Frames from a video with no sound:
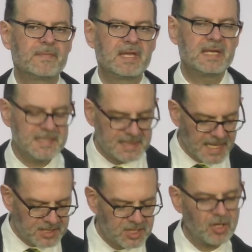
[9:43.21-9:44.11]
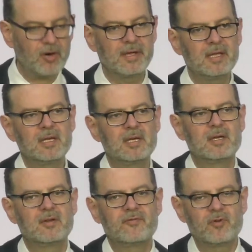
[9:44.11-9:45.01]
He is now sorry
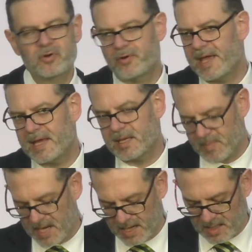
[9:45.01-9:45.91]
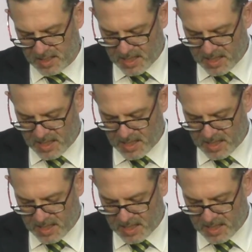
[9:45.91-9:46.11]
for creating man.